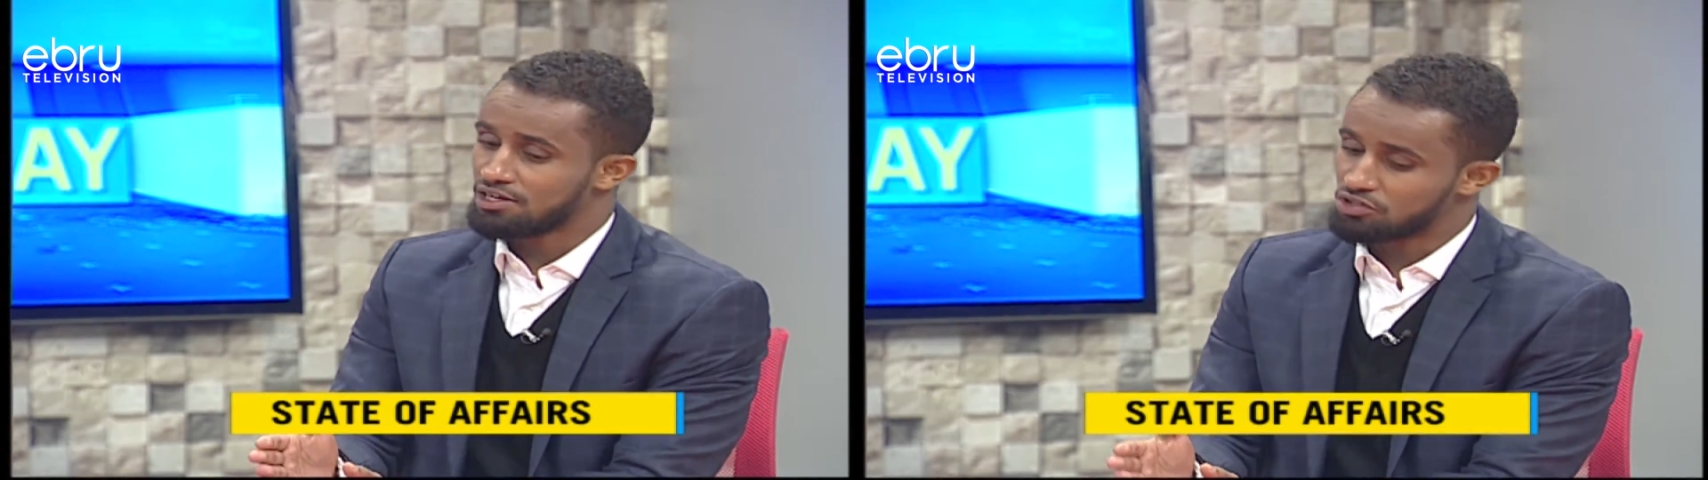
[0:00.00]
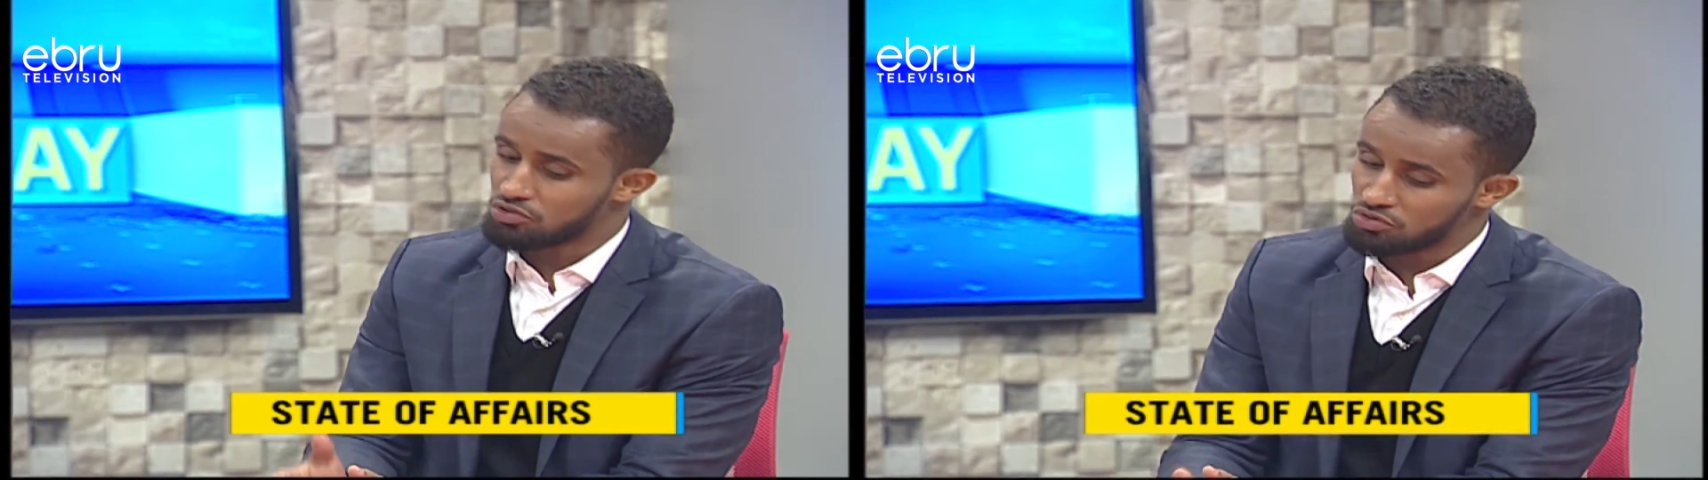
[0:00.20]

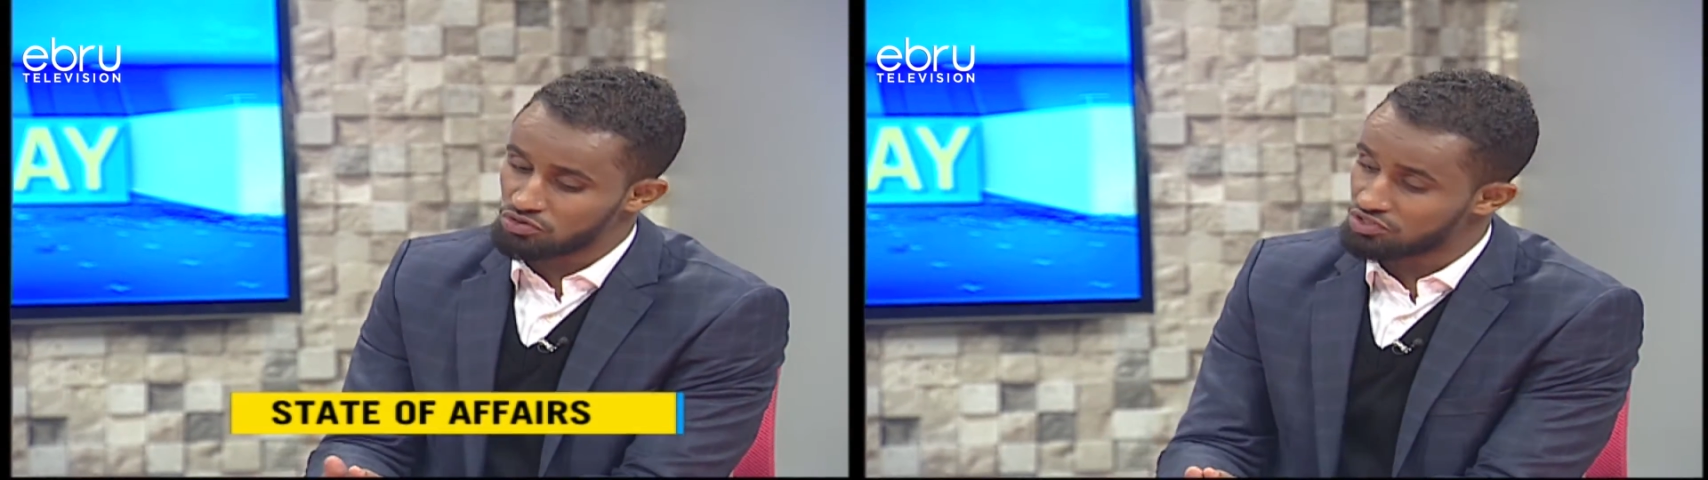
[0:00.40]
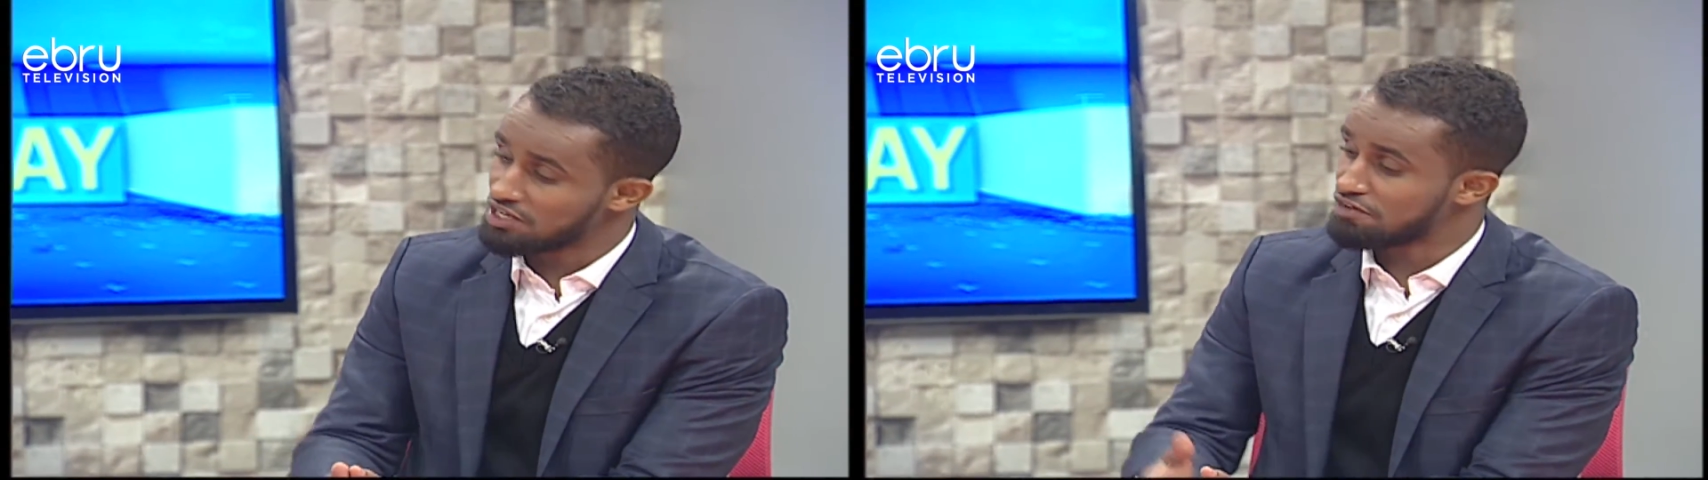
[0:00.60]
to
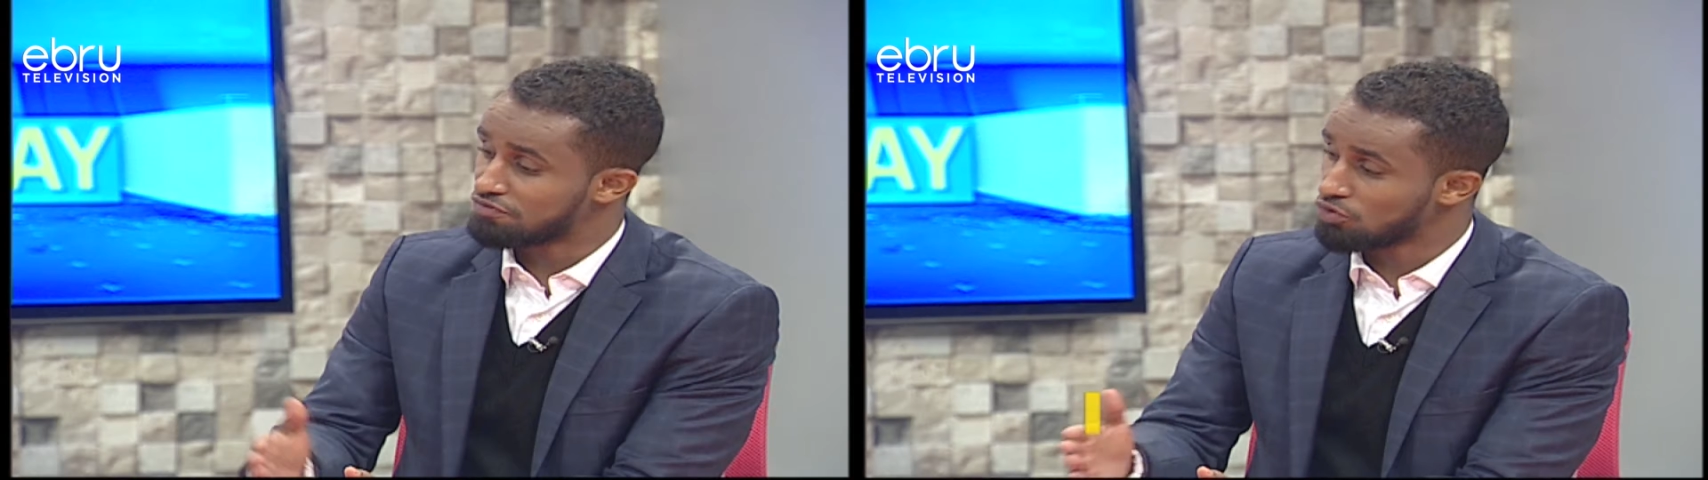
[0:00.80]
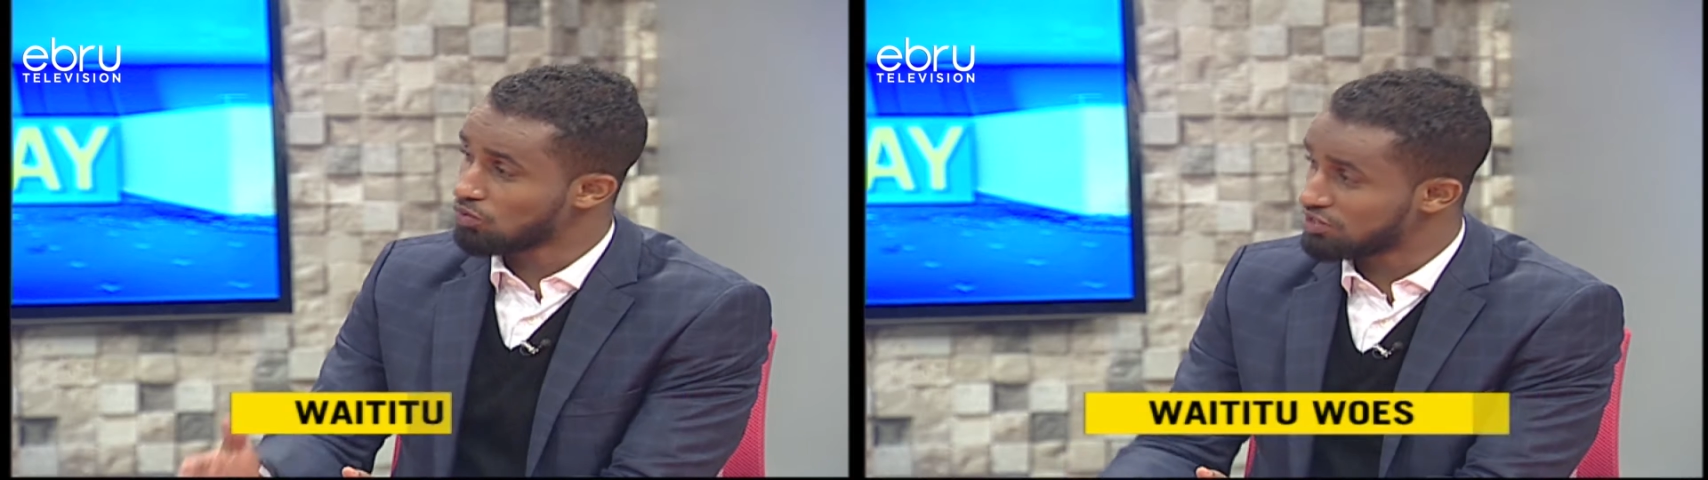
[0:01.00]
save
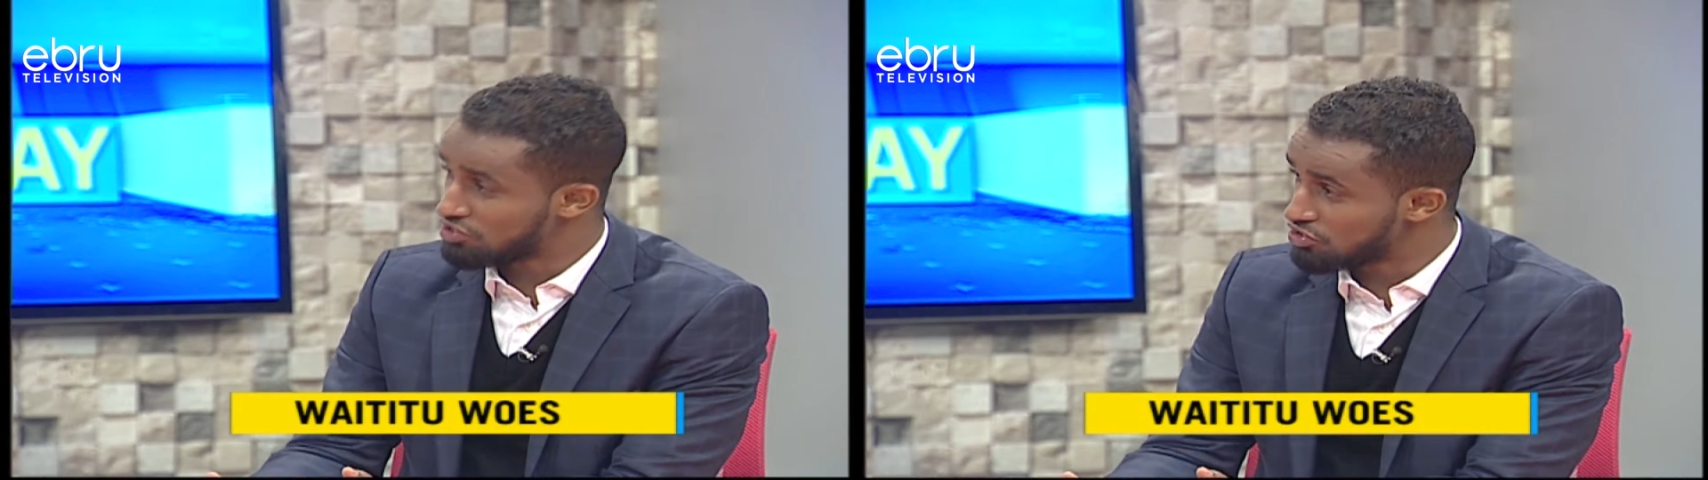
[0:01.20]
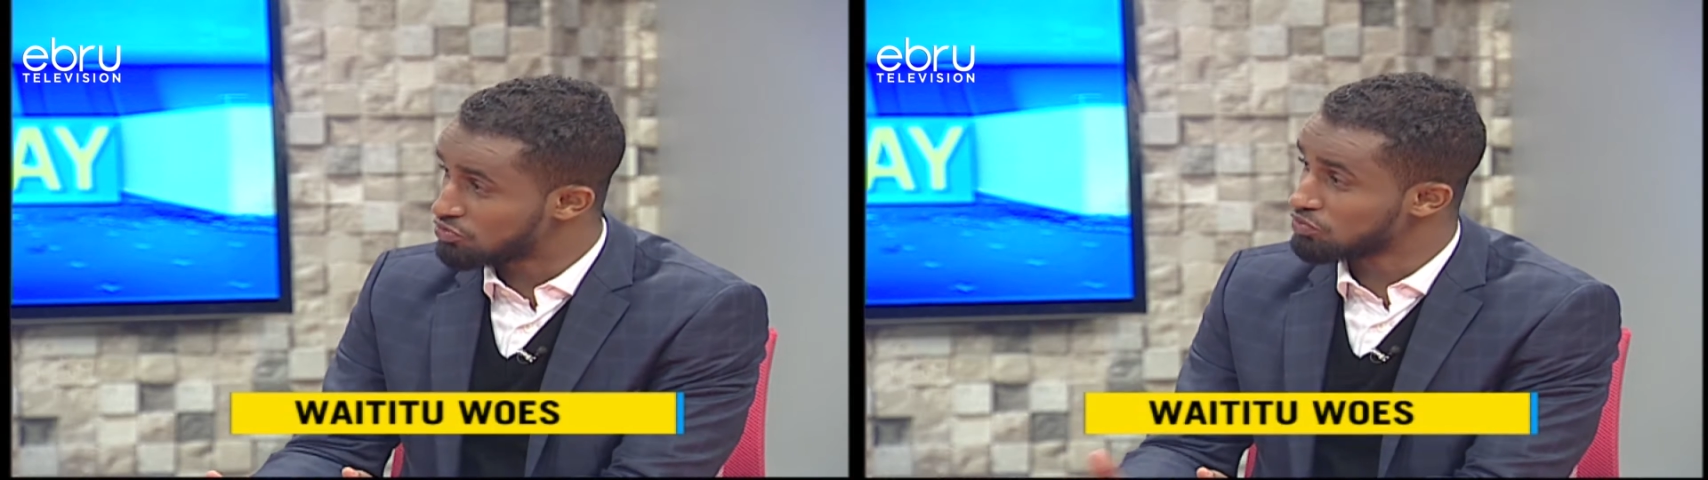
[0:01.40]

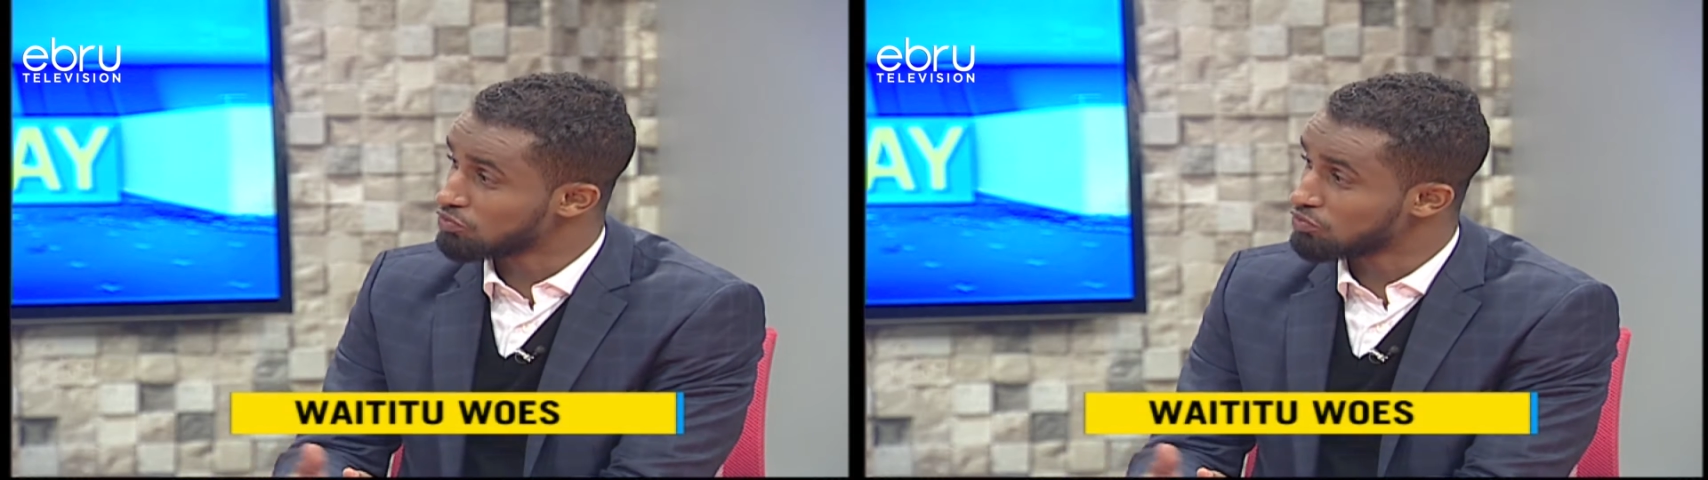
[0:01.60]
Waititu